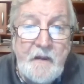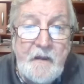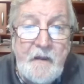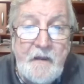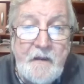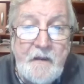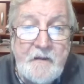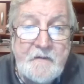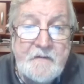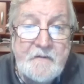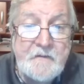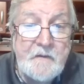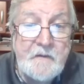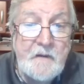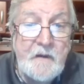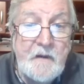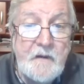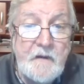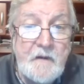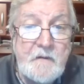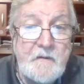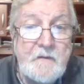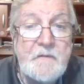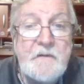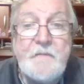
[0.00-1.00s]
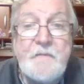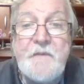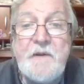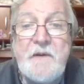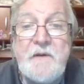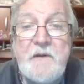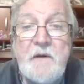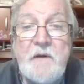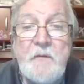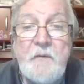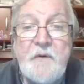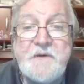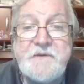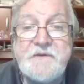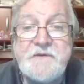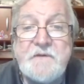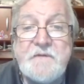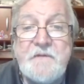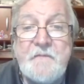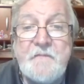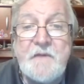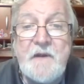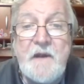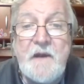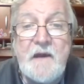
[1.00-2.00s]
and let me know which of
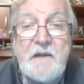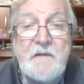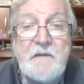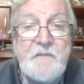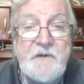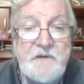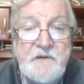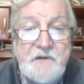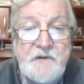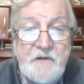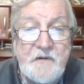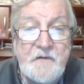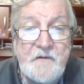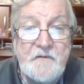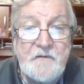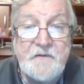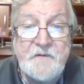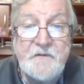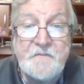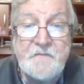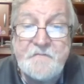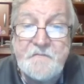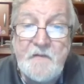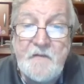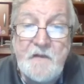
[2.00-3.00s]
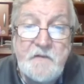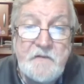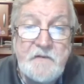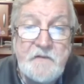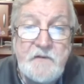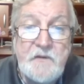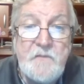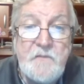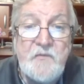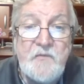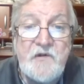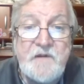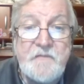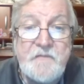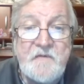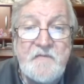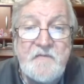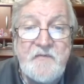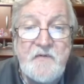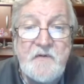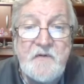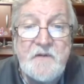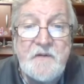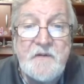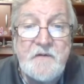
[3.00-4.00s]
the kind of materials you most
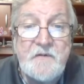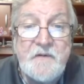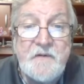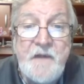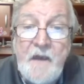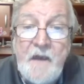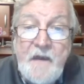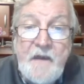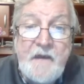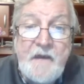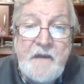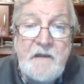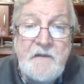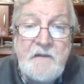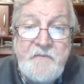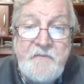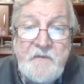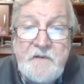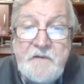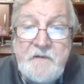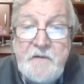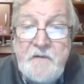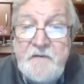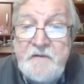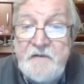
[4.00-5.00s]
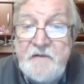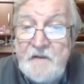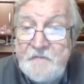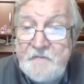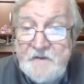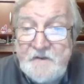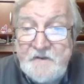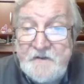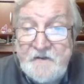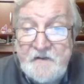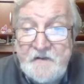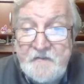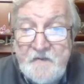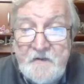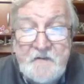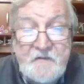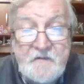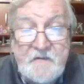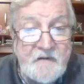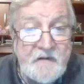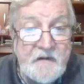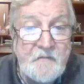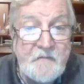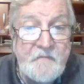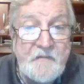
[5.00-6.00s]
prefer to use. And if you use something
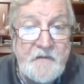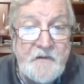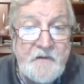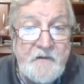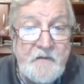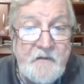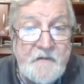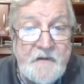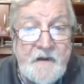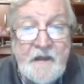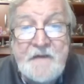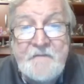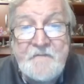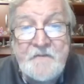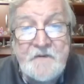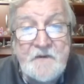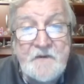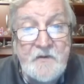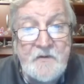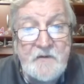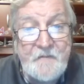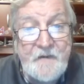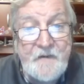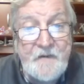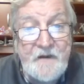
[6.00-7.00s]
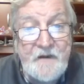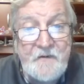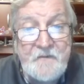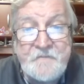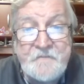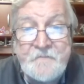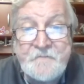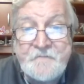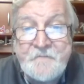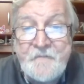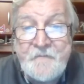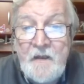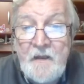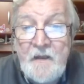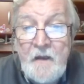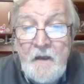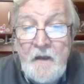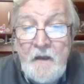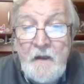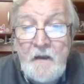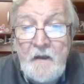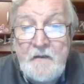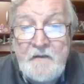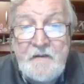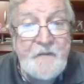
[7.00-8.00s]
different, something new that I haven't heard about,
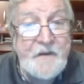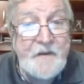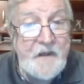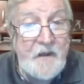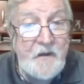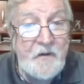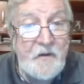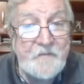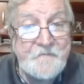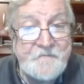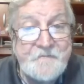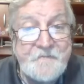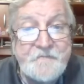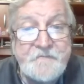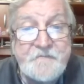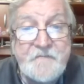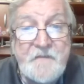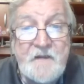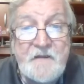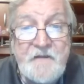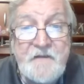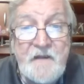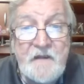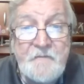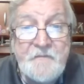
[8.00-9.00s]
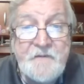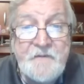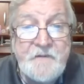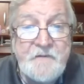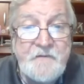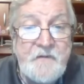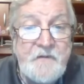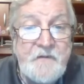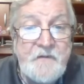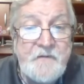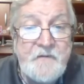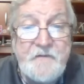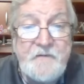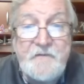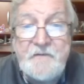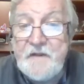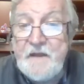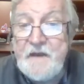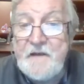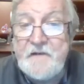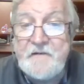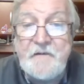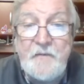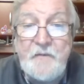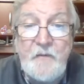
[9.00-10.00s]
let me know. Tell me you use
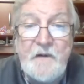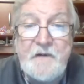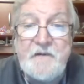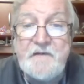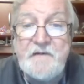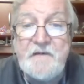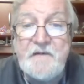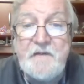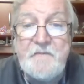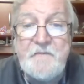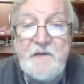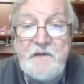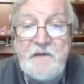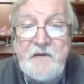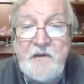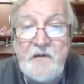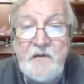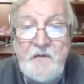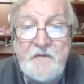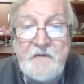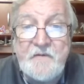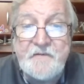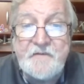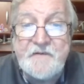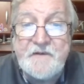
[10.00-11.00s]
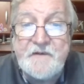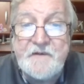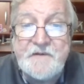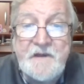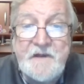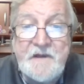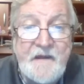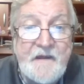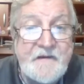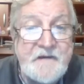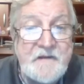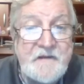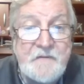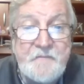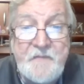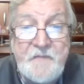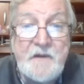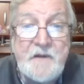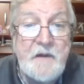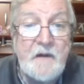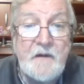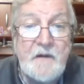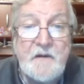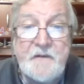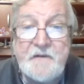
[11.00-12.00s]
XYZ materials and you like it
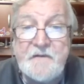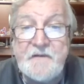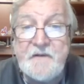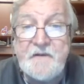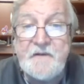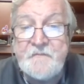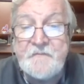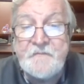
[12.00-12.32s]
because.